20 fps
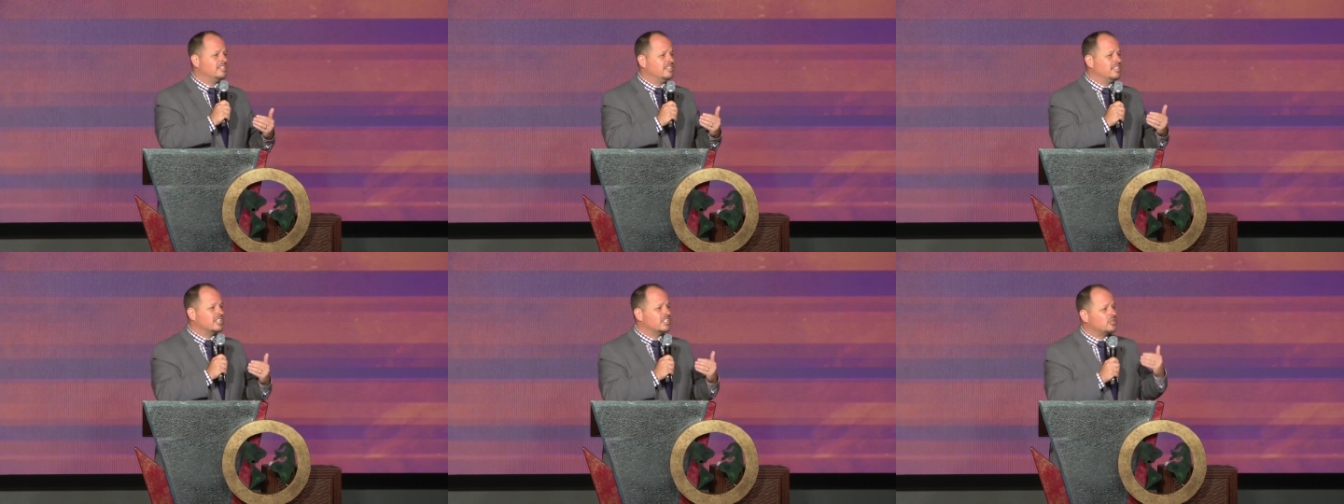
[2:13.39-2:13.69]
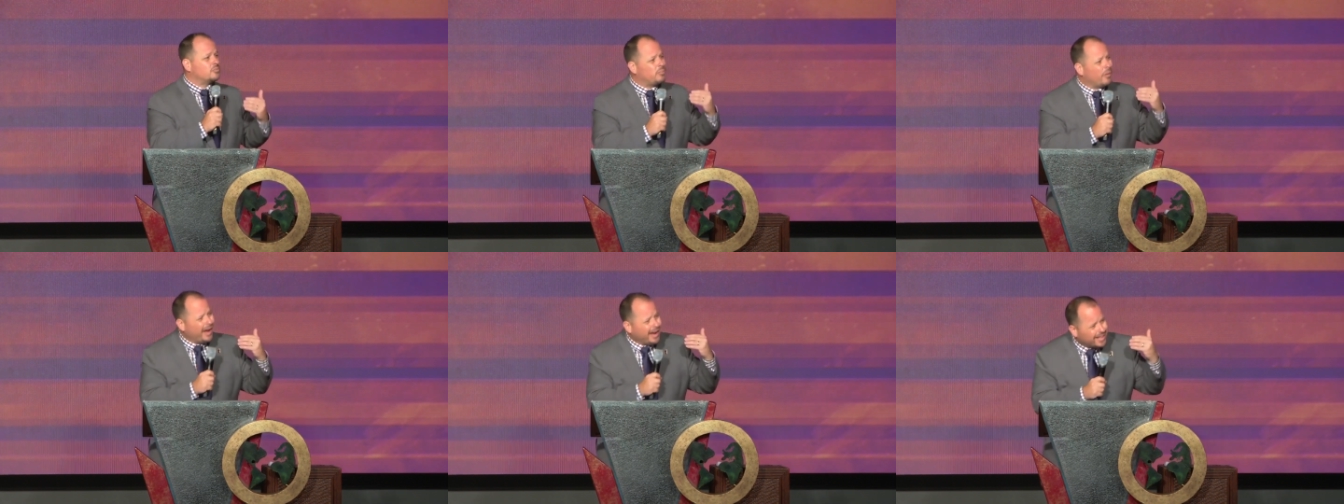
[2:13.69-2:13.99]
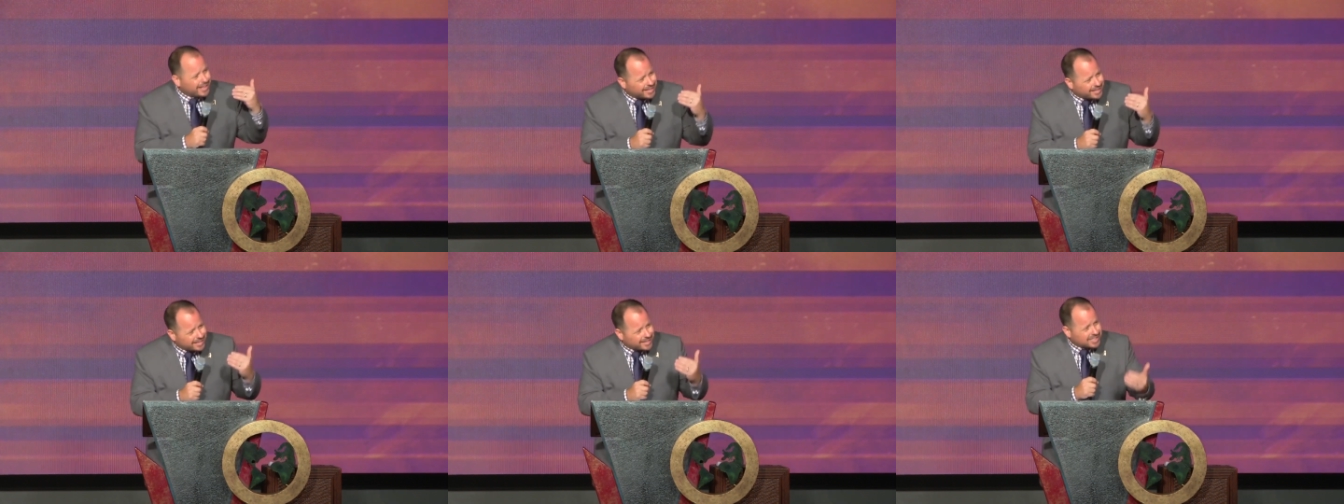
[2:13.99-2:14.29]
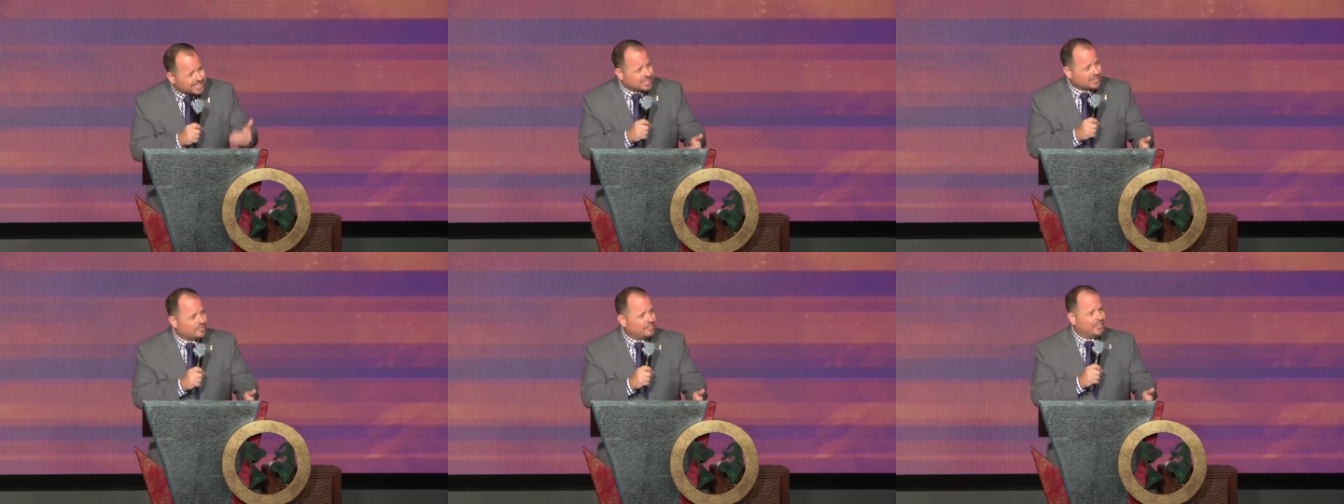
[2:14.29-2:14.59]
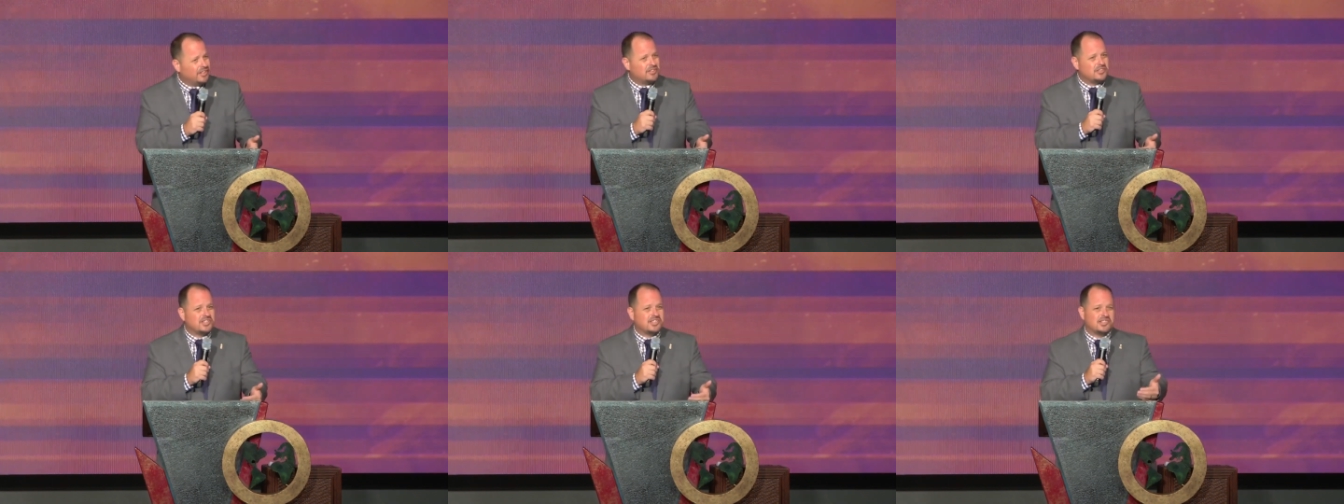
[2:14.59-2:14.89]
despite
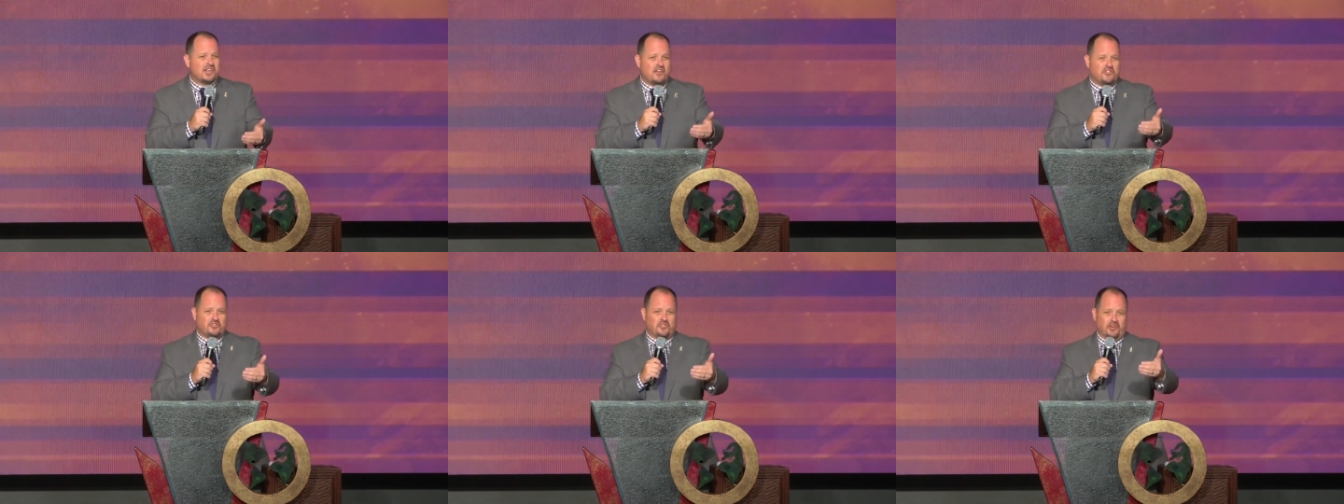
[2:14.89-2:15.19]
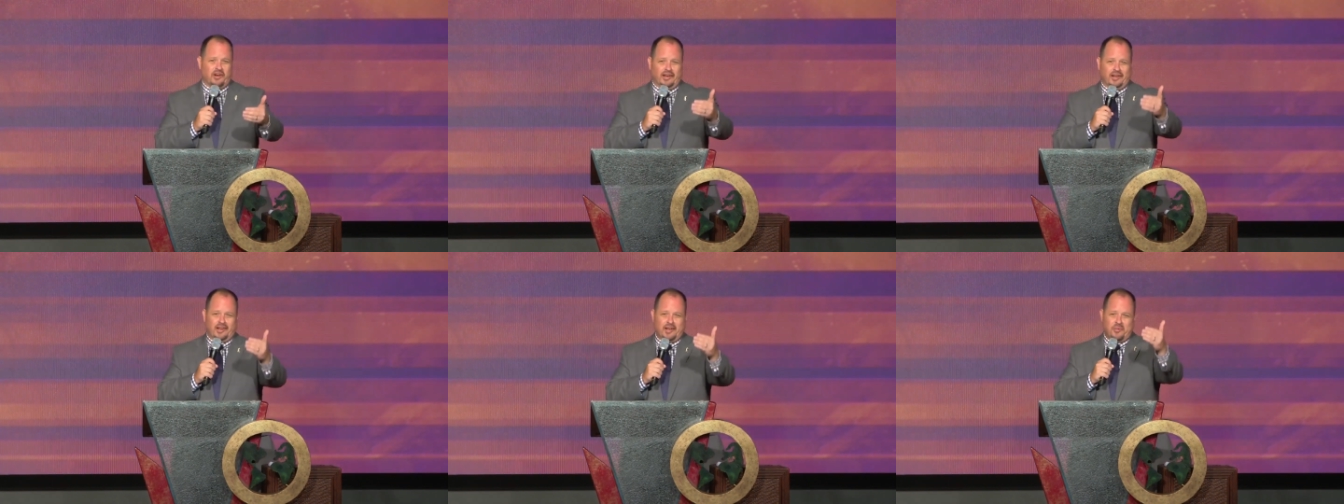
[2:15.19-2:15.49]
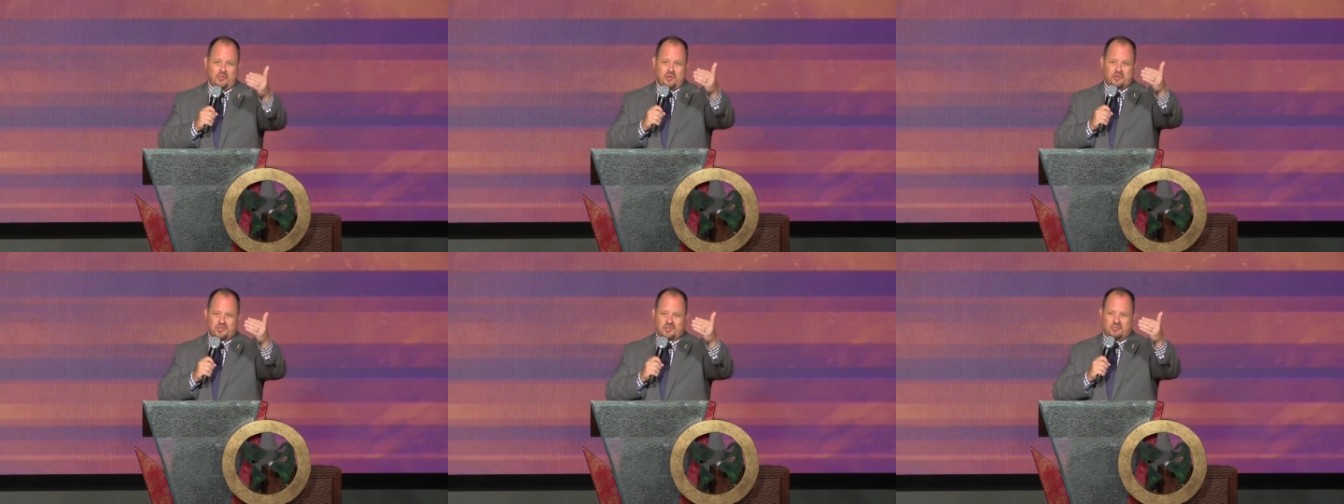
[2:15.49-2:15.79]
severe suffering, come on,